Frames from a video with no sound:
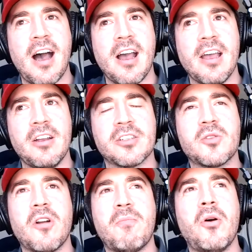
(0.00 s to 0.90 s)
you're
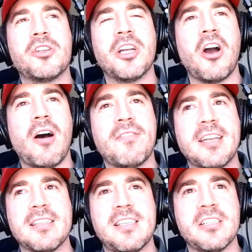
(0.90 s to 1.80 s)
sort of pushing off
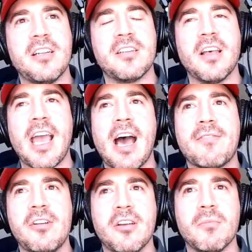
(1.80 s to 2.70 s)
that decision until
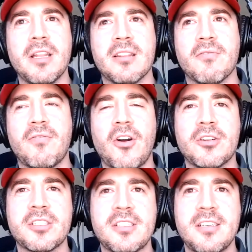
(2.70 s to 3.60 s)
after you complete the
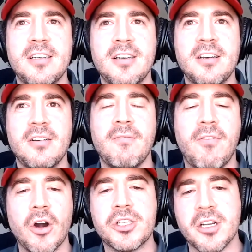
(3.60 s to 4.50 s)
first
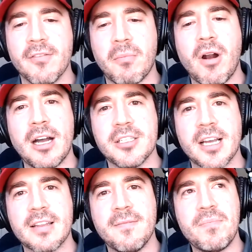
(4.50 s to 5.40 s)
version of the
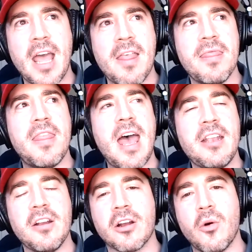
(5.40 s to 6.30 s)
project. And
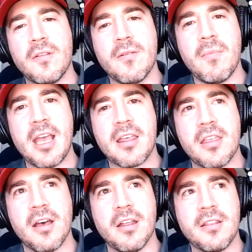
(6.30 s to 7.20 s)
then you're going to make
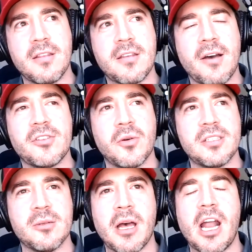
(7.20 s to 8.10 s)
the tough
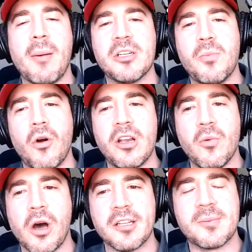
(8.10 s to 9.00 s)
choices about how much more you
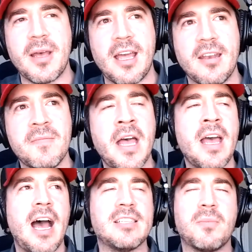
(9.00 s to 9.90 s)
want to spend,
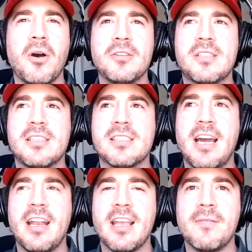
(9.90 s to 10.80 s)
as opposed to
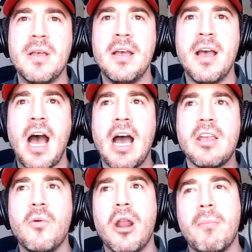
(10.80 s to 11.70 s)
deciding how
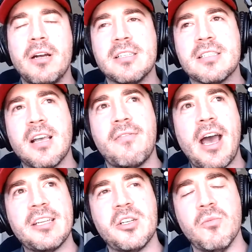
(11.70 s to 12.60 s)
you want to budget stuff
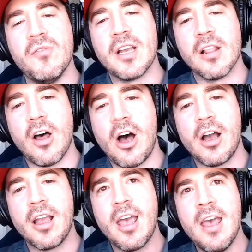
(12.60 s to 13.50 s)
as you're moving
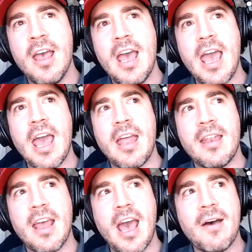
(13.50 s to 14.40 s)
along
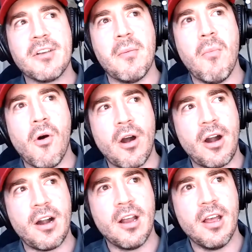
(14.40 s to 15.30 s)
and having a more